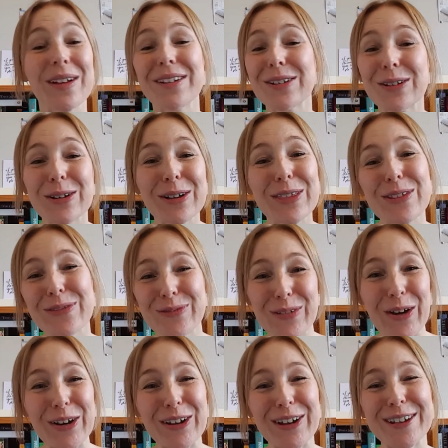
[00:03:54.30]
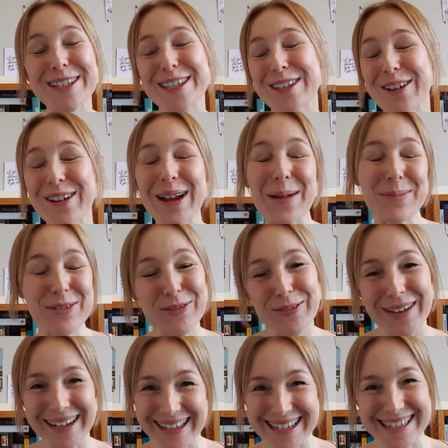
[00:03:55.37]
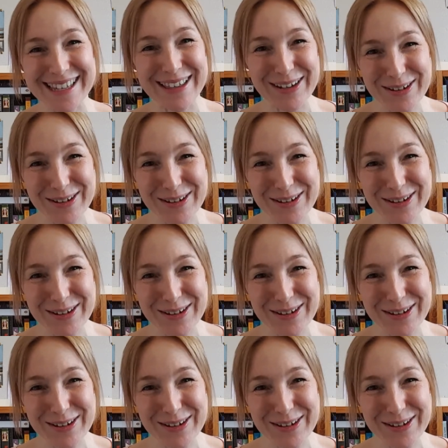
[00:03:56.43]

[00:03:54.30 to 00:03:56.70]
look at the photo, soak up the feelings and